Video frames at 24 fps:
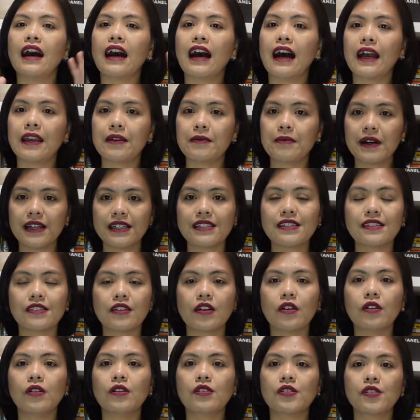I
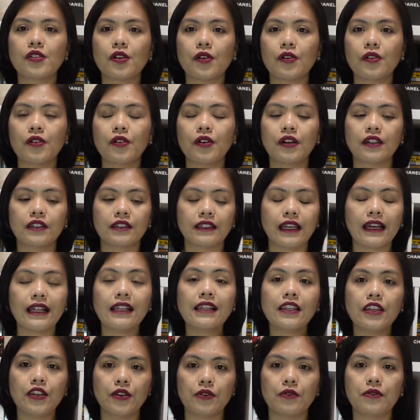must also
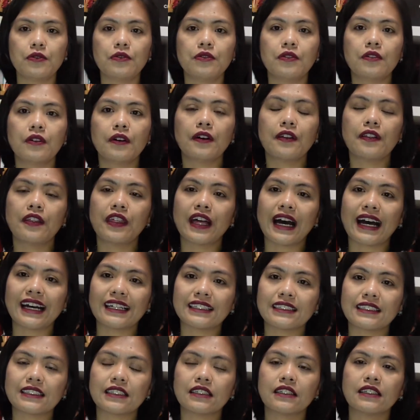tell you
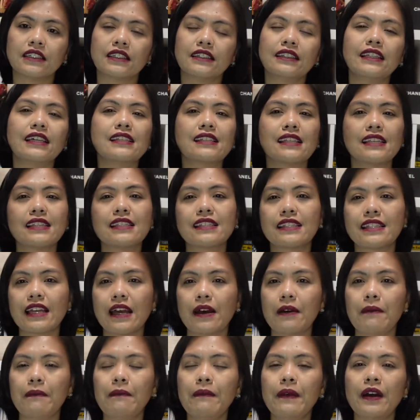that the
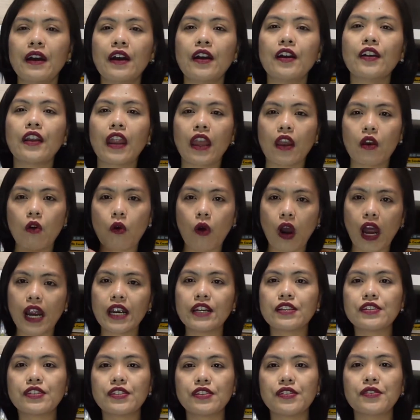system
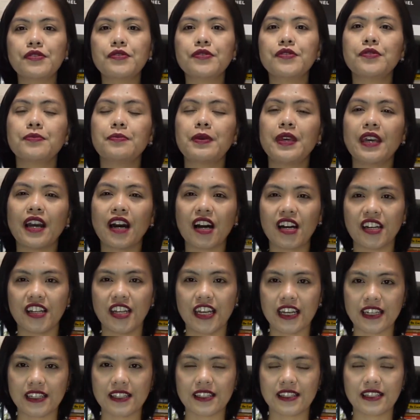requires you to be
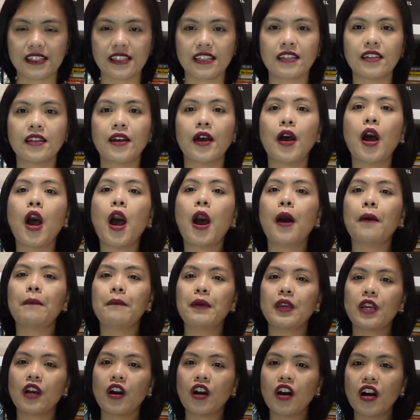honest,
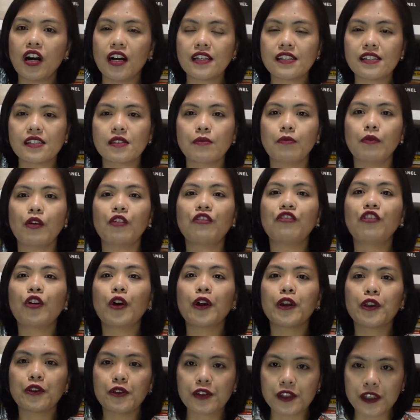because
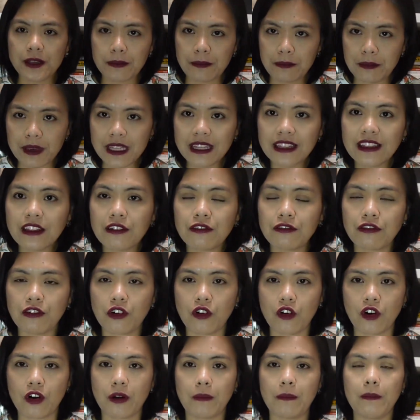before you submit the
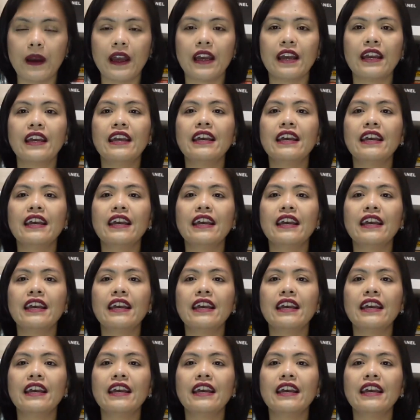form,